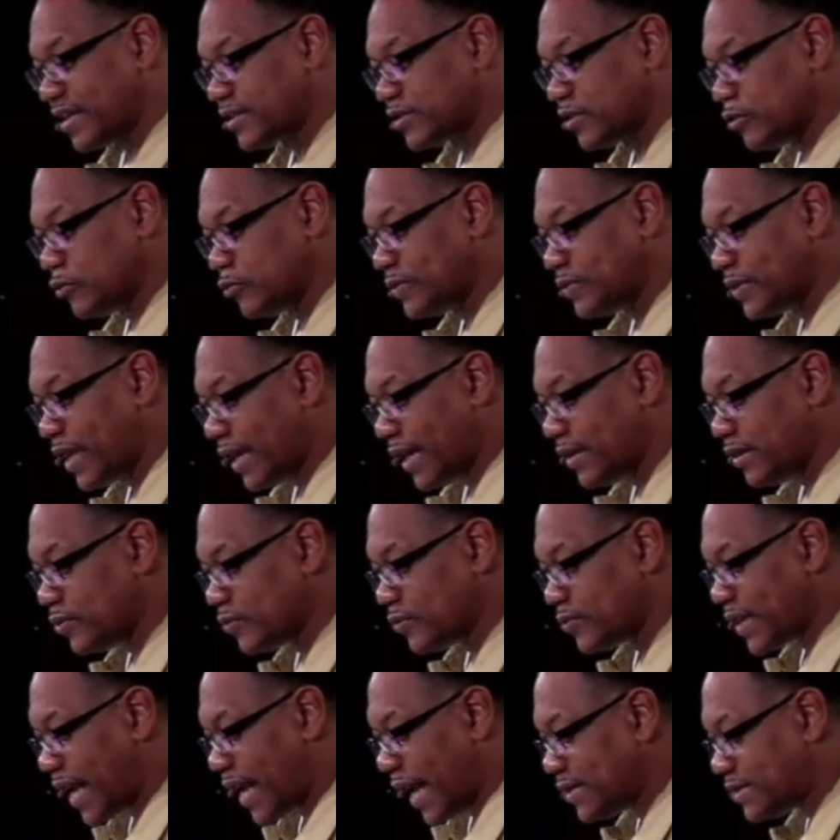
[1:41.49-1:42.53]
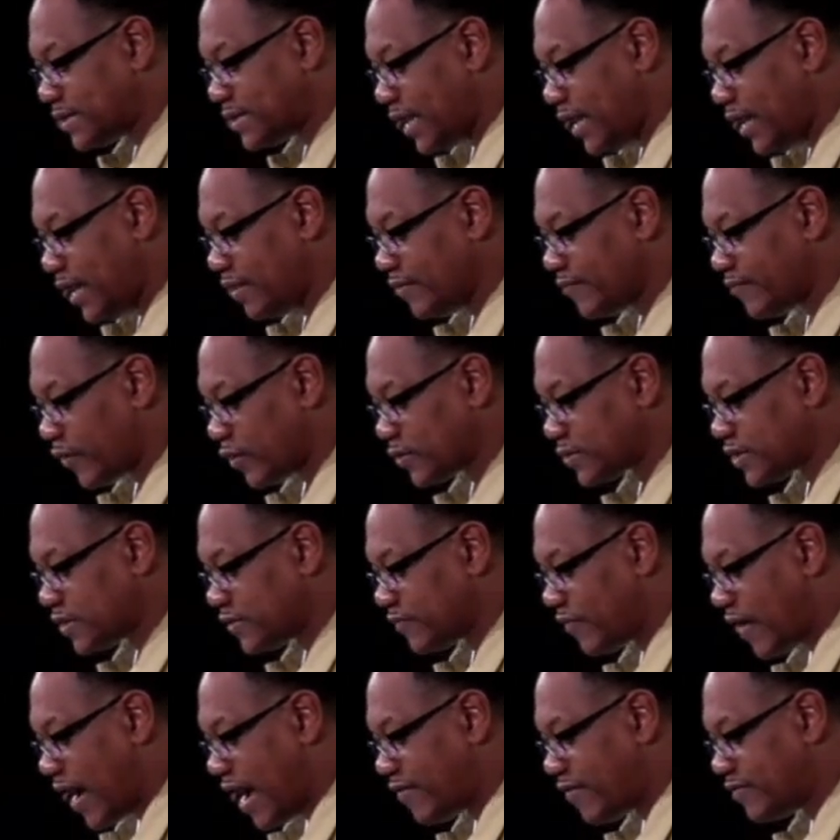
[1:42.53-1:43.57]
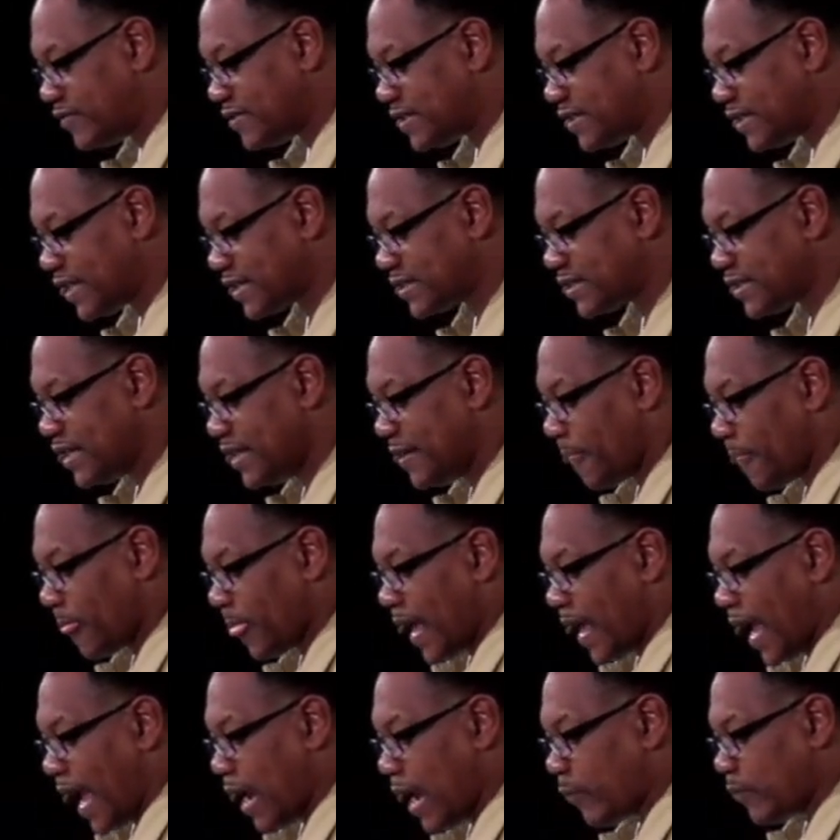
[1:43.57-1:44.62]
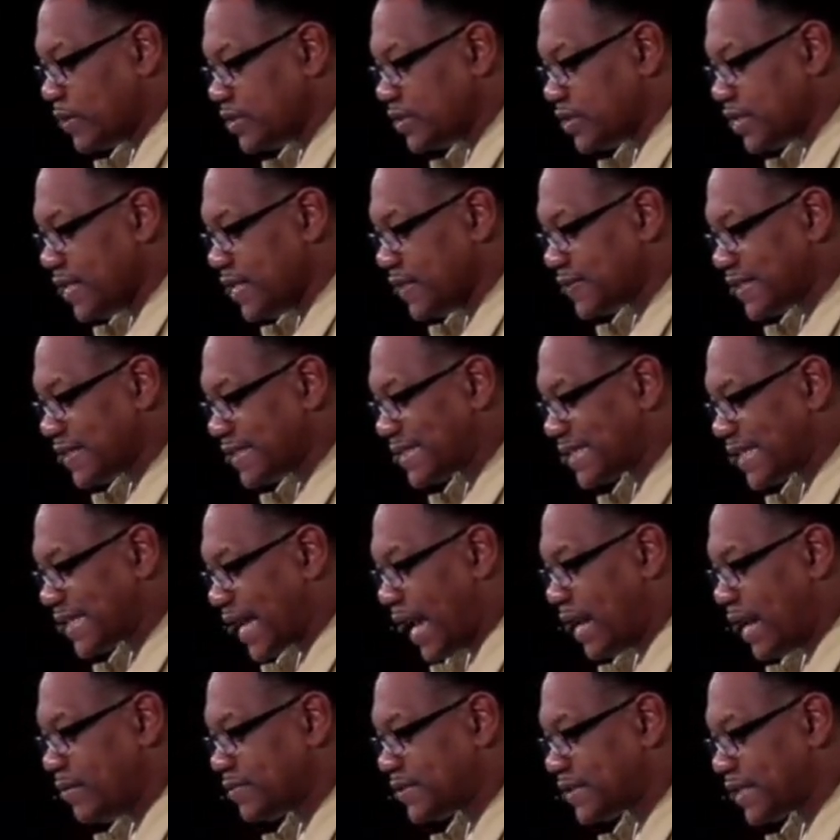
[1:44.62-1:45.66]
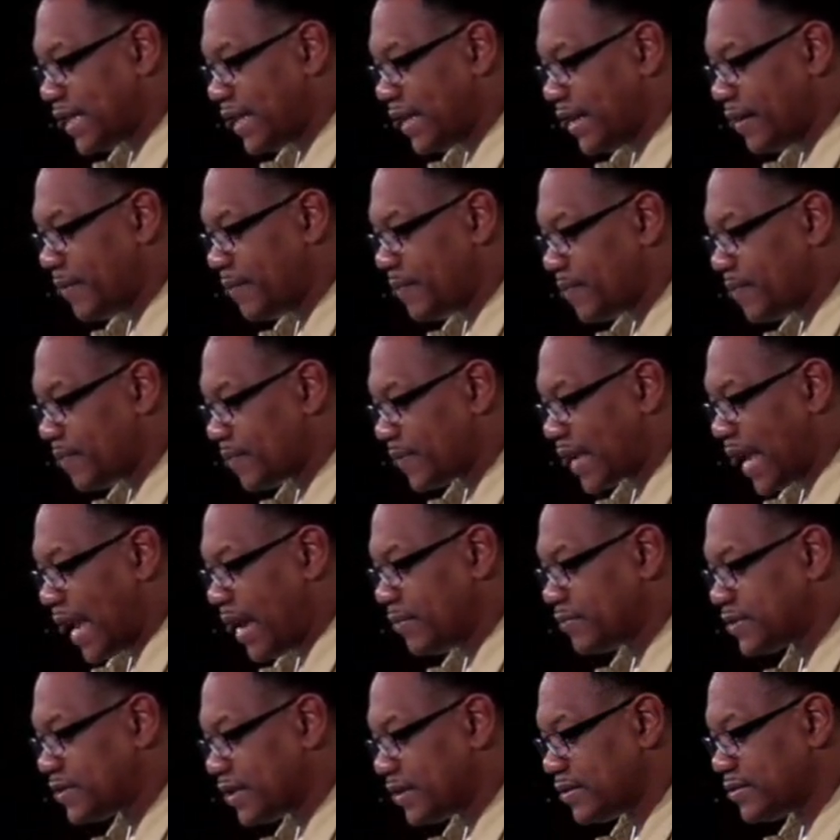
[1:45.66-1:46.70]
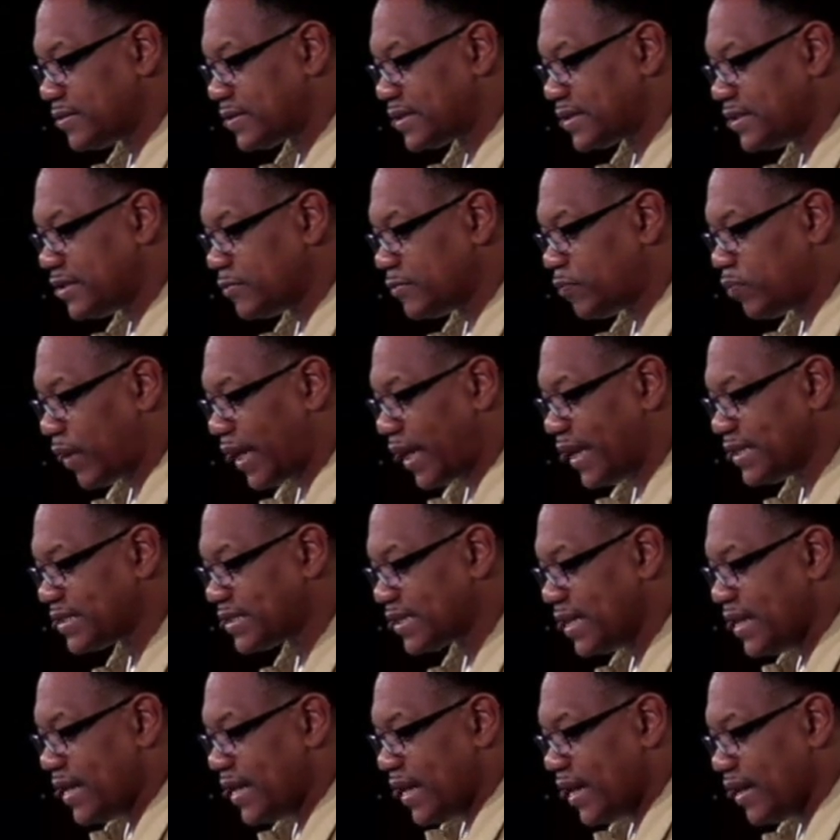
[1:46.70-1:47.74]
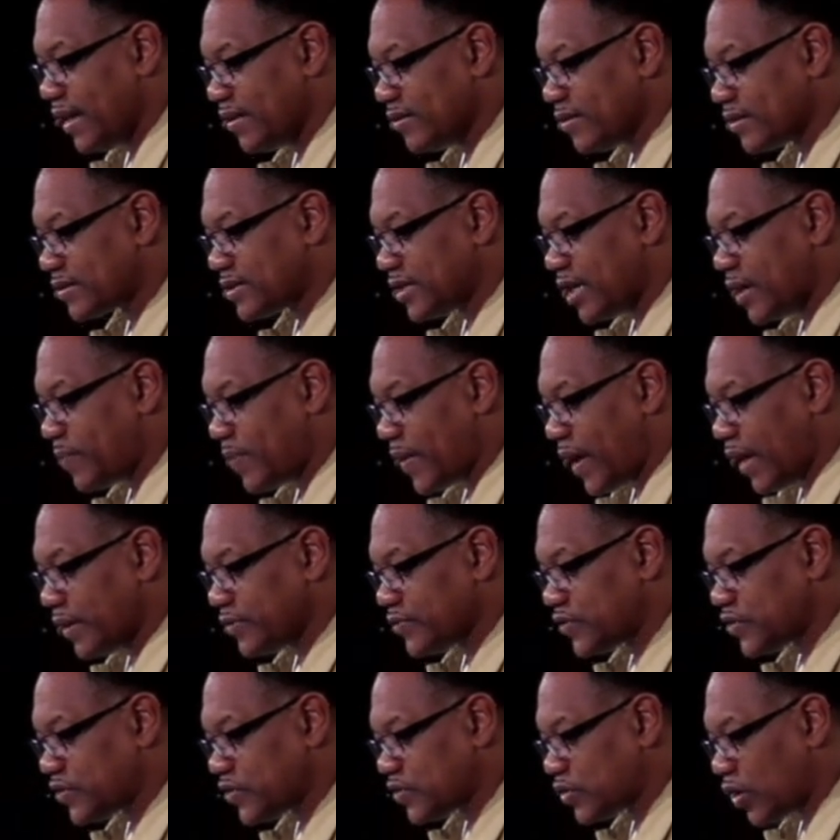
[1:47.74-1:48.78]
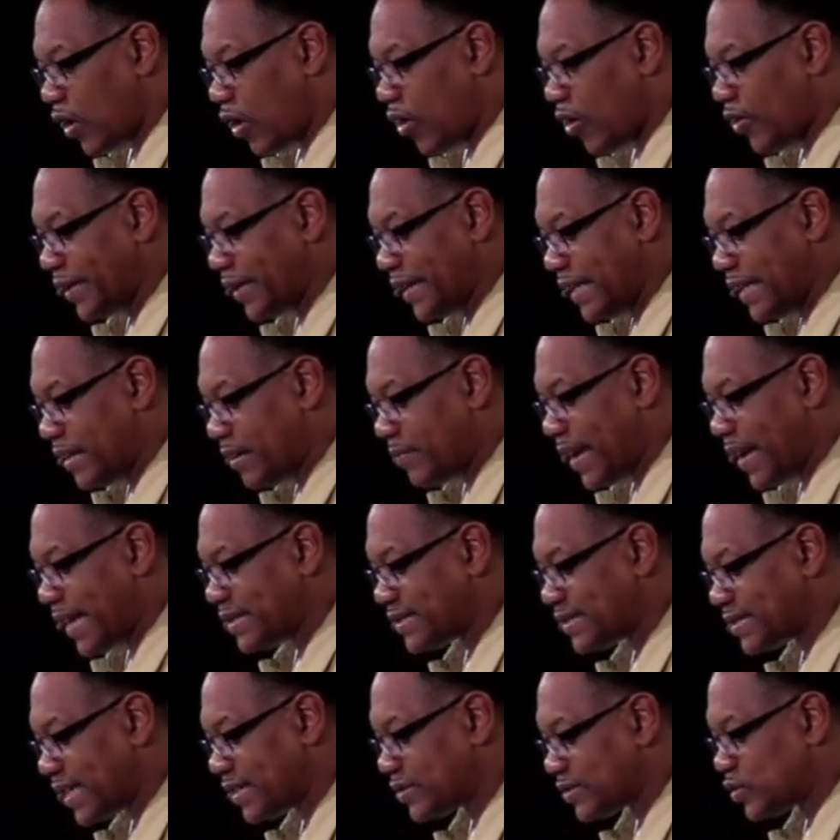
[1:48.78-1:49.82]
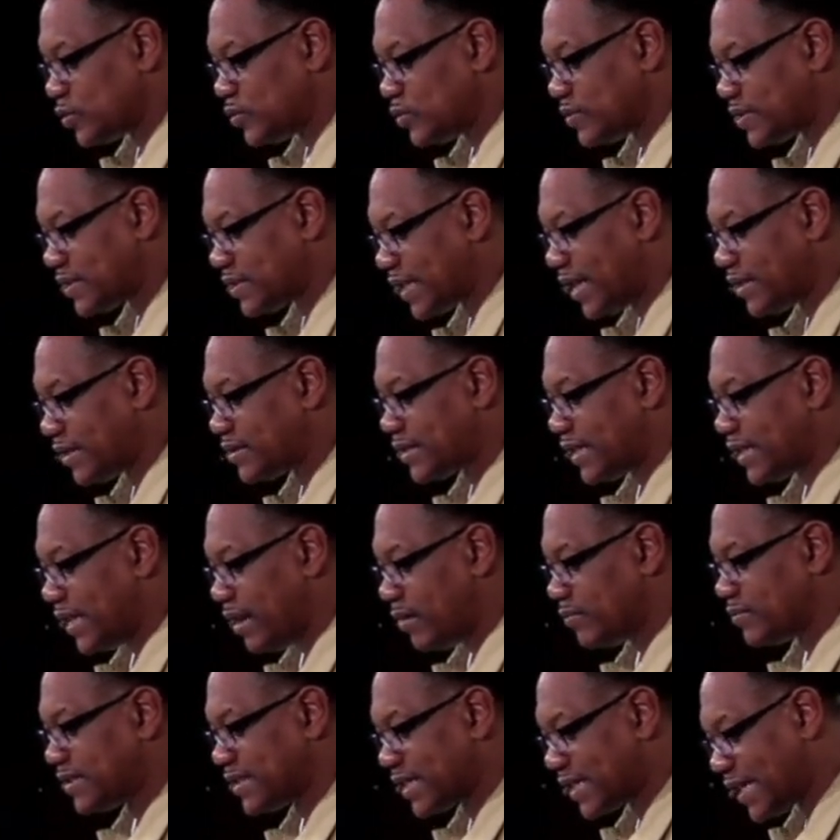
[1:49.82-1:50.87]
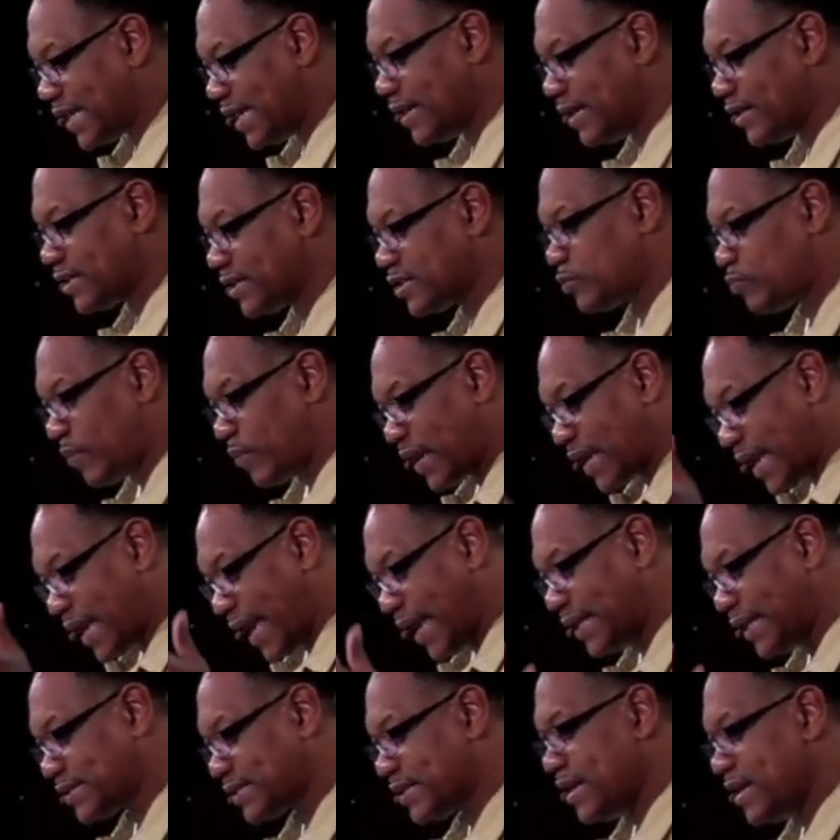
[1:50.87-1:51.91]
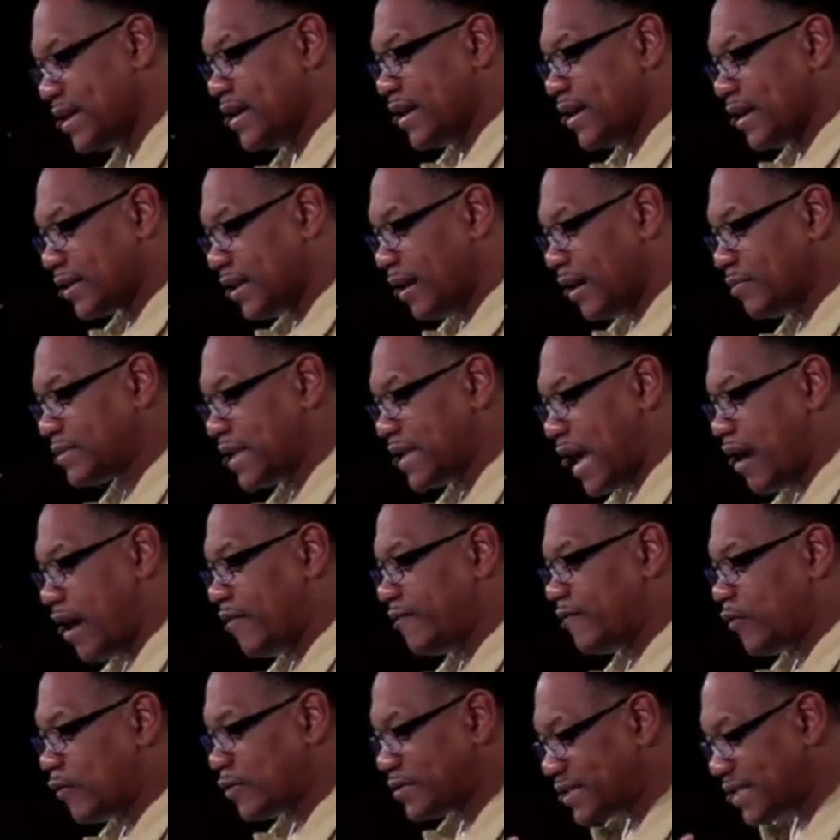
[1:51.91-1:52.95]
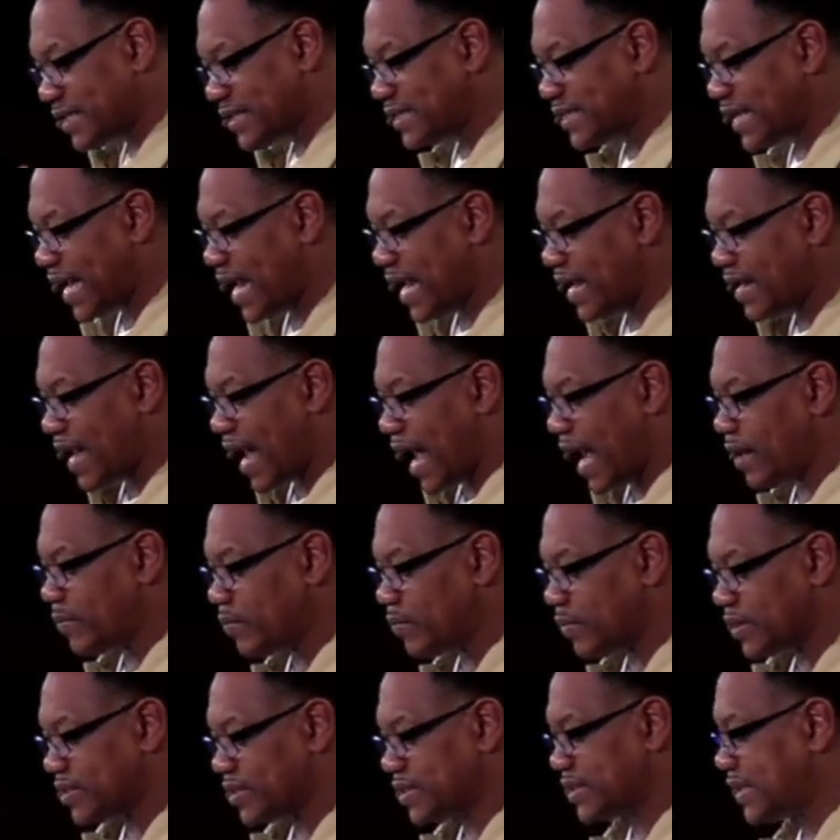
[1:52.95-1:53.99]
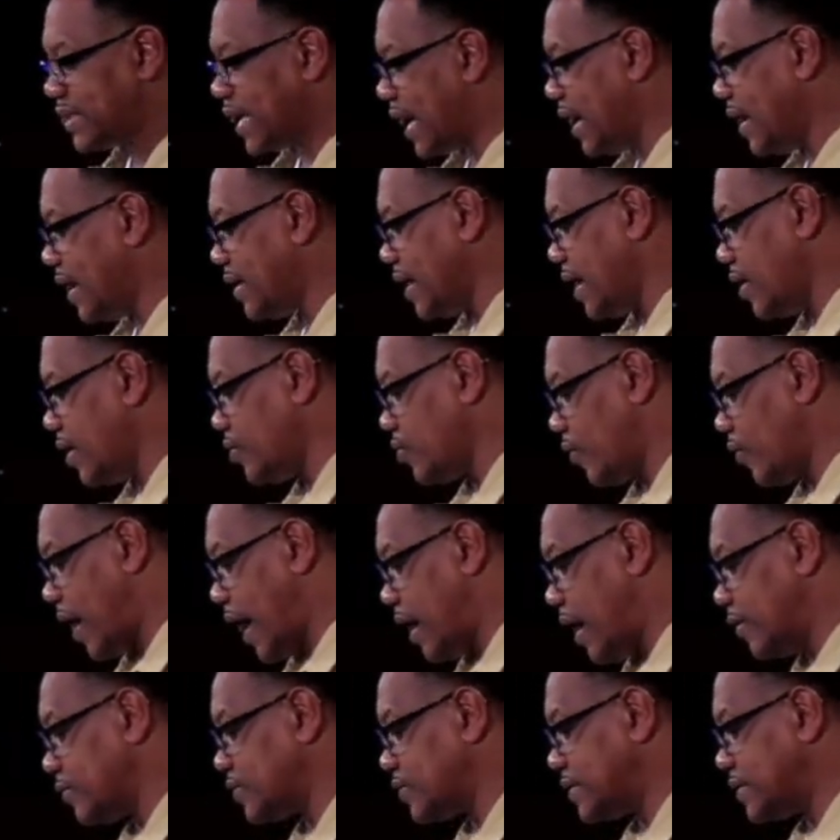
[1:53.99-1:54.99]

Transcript: Luke 19, verses 5 and 6. And when Jesus came to the place, he looked up and saw him and said to him, Zacchaeus, make haste, come down, for today I must stay in your house.